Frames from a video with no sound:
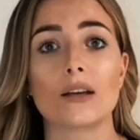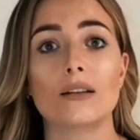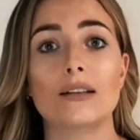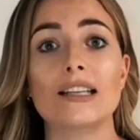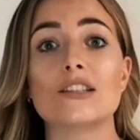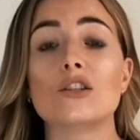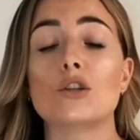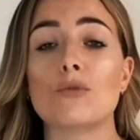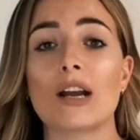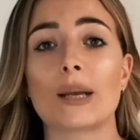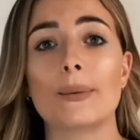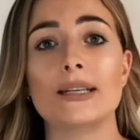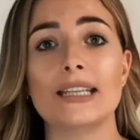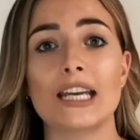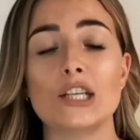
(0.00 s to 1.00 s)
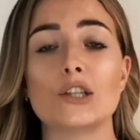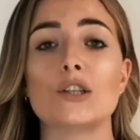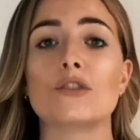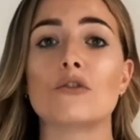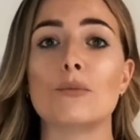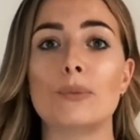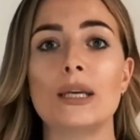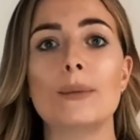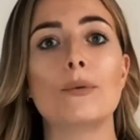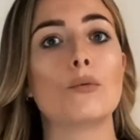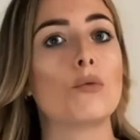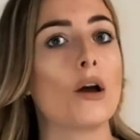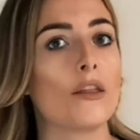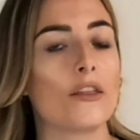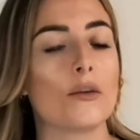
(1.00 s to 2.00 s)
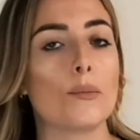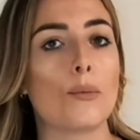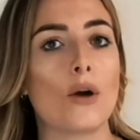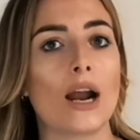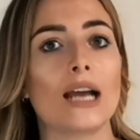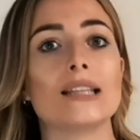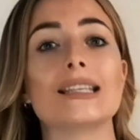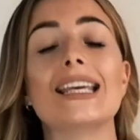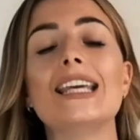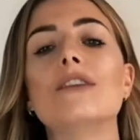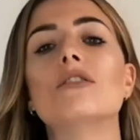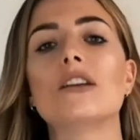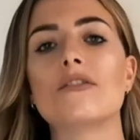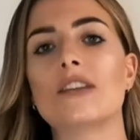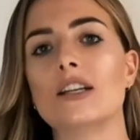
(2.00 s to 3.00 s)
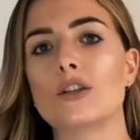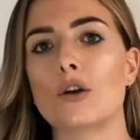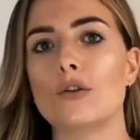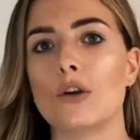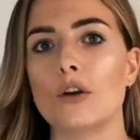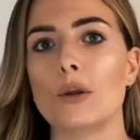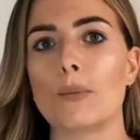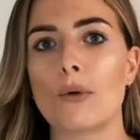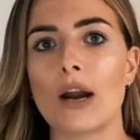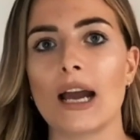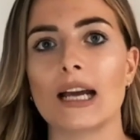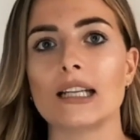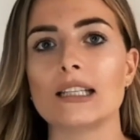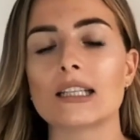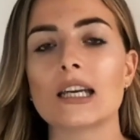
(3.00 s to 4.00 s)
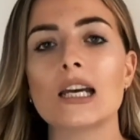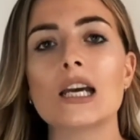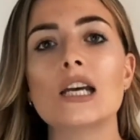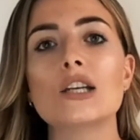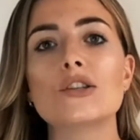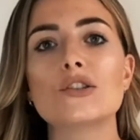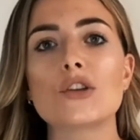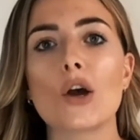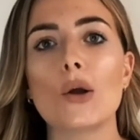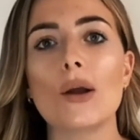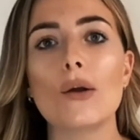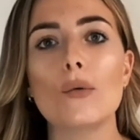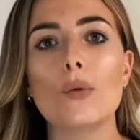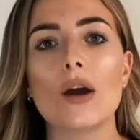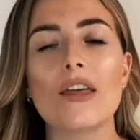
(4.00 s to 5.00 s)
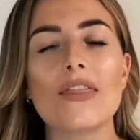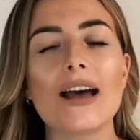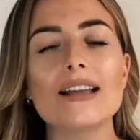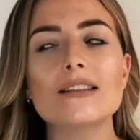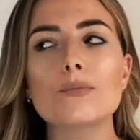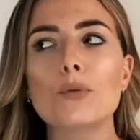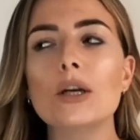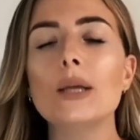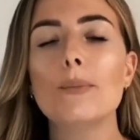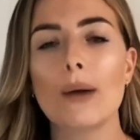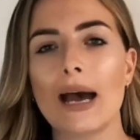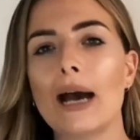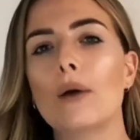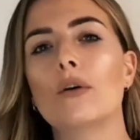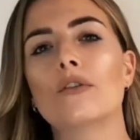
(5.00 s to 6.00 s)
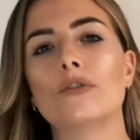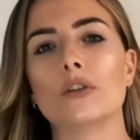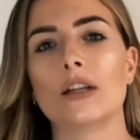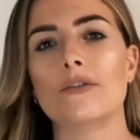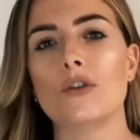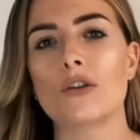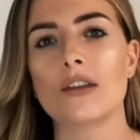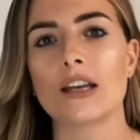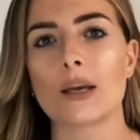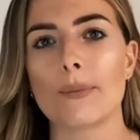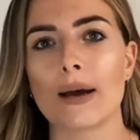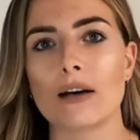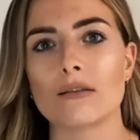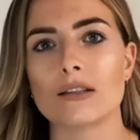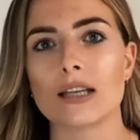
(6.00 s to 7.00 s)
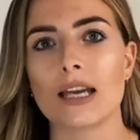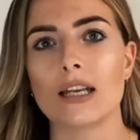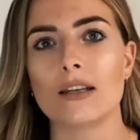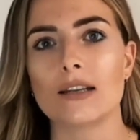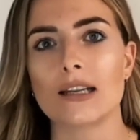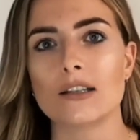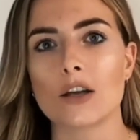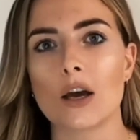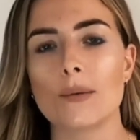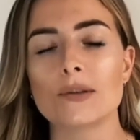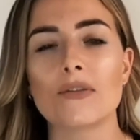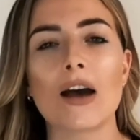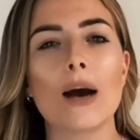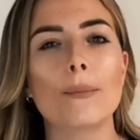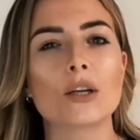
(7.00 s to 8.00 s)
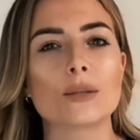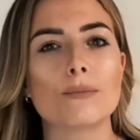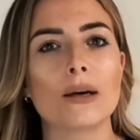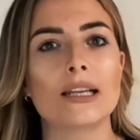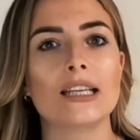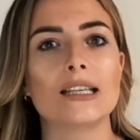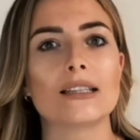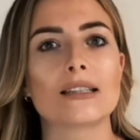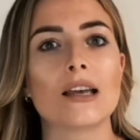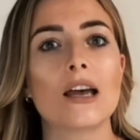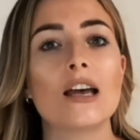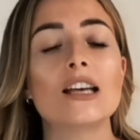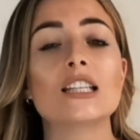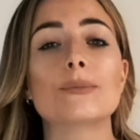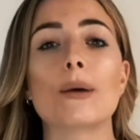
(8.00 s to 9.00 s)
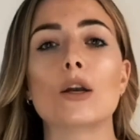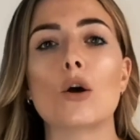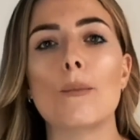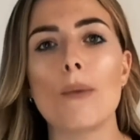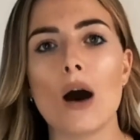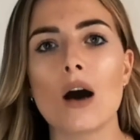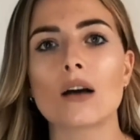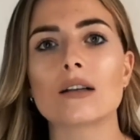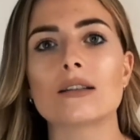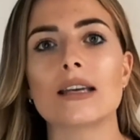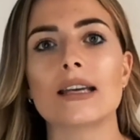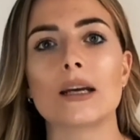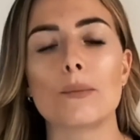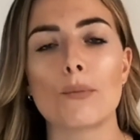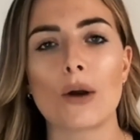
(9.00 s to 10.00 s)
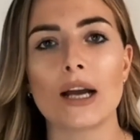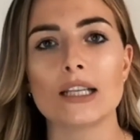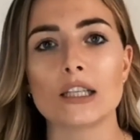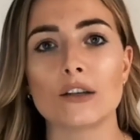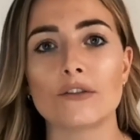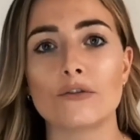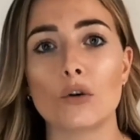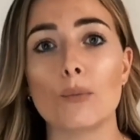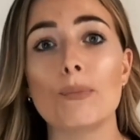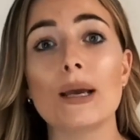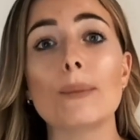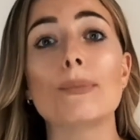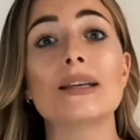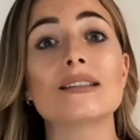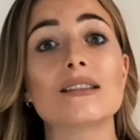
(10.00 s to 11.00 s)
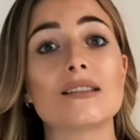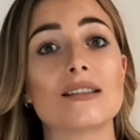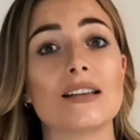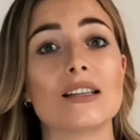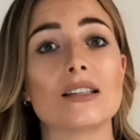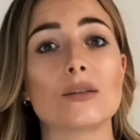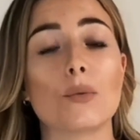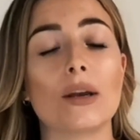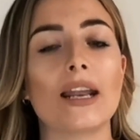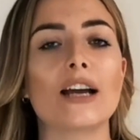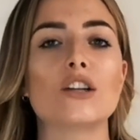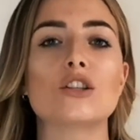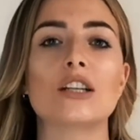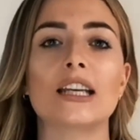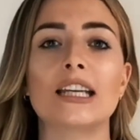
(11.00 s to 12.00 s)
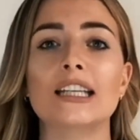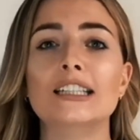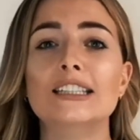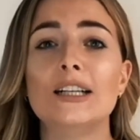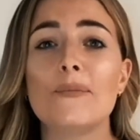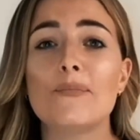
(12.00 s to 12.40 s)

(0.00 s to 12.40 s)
listen to recommendations from people rather than brands, even if they don't know the brand. So that's pretty powerful if you think about it in terms of how much money is spent on marketing and branding for big businesses, when actually